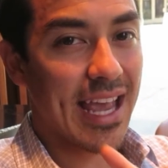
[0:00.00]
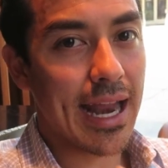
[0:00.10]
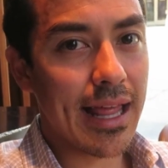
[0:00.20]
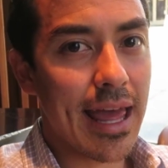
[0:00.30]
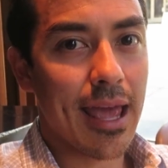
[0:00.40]
It's oh.
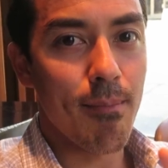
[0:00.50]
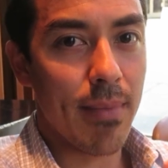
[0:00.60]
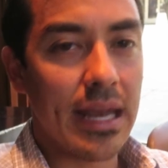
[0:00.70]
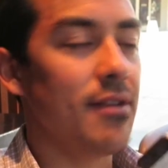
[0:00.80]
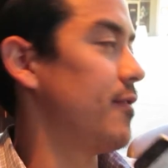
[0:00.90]
kind of like a
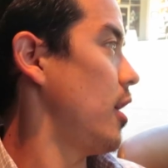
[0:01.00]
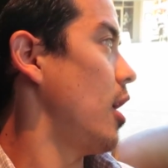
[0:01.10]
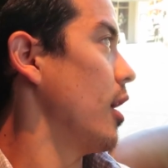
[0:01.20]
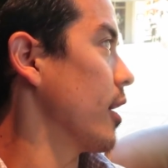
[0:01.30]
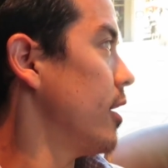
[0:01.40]
mini
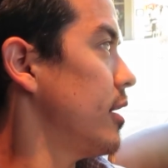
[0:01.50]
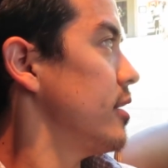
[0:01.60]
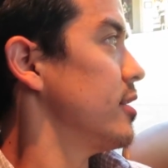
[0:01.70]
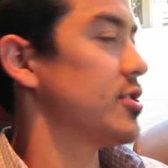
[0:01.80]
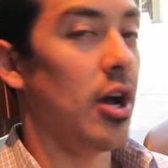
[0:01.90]
vlog.
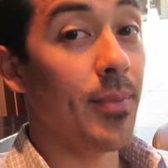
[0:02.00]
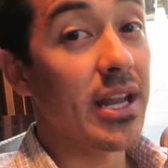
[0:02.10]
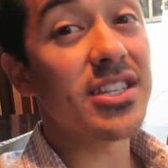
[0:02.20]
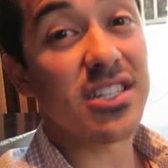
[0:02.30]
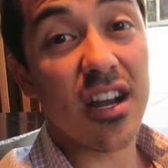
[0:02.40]
So I'm
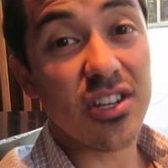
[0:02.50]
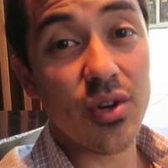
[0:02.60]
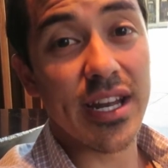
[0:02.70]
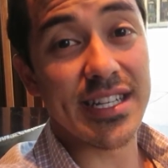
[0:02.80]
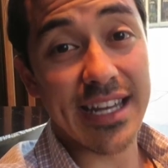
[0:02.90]
gonna start
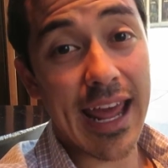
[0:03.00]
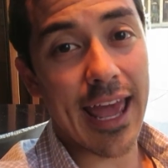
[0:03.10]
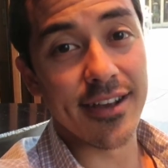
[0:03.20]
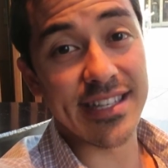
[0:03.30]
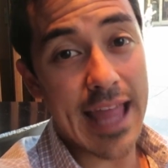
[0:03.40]
doing it
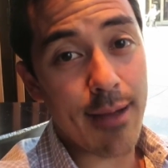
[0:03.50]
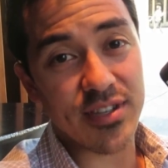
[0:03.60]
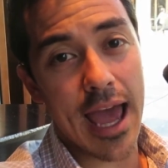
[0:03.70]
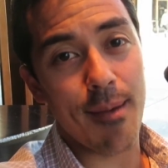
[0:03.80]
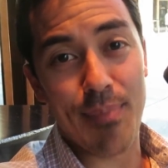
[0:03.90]
today.
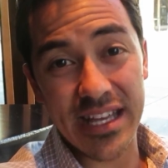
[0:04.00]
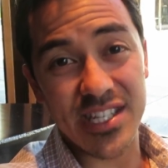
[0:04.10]
Snapchat,